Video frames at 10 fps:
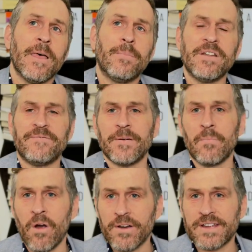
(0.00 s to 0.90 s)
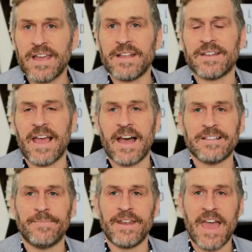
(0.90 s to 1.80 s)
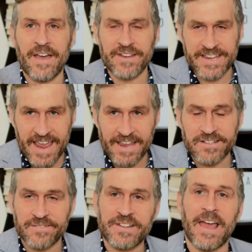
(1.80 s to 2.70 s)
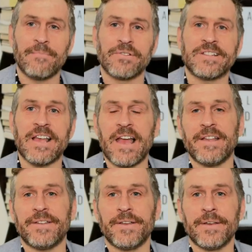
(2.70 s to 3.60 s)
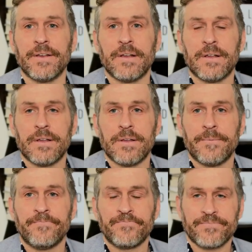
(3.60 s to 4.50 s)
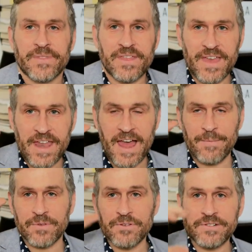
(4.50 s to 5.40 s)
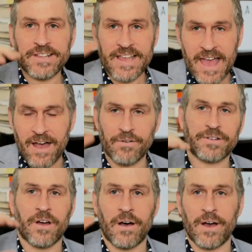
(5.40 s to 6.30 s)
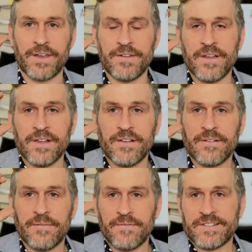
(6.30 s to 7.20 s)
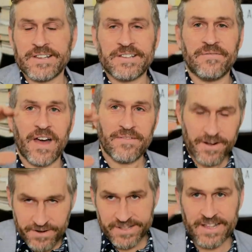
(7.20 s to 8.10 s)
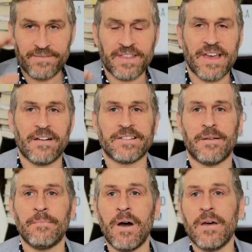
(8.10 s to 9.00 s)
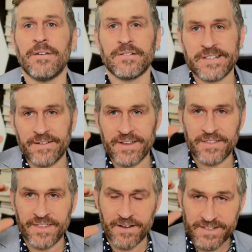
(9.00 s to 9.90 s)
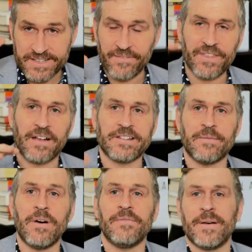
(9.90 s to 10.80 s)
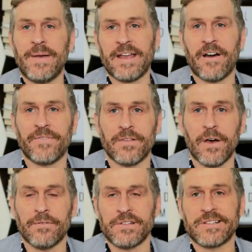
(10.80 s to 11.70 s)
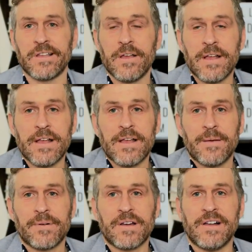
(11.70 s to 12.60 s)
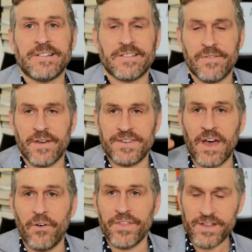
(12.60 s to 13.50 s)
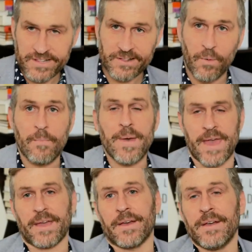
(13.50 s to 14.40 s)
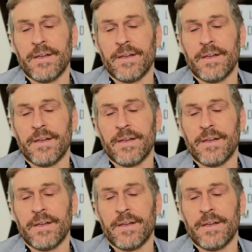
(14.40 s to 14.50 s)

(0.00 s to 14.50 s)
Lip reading: But if the market has been having gains of 10%, then I'm losing out on $6,500 to $70,000 a month or $7,000 a month by paying off the loans because the delta is so big.